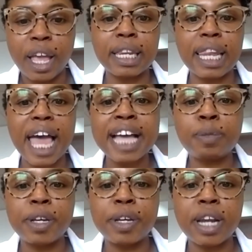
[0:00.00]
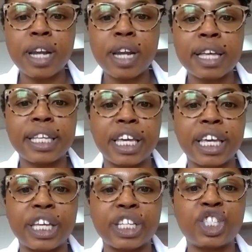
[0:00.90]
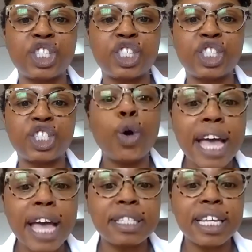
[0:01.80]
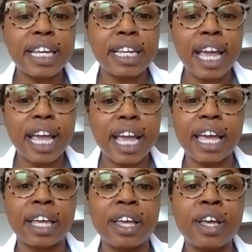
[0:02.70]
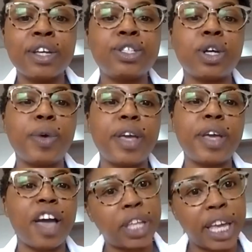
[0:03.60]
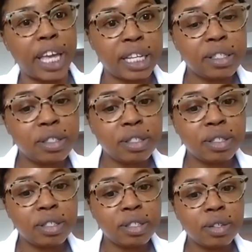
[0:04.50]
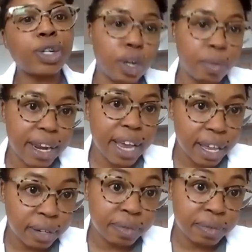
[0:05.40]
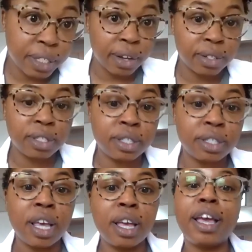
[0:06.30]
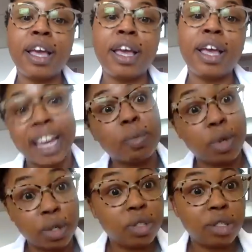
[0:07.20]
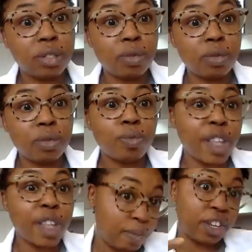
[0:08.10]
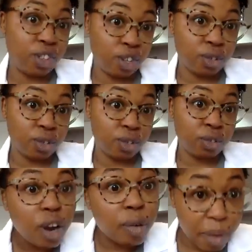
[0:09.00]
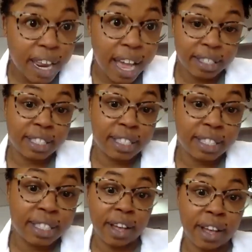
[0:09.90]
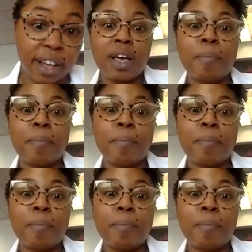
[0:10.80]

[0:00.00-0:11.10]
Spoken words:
And last but not least, who has DNA? So we have plants, which are made out of cells. Animals, like me and you, are made out of cells.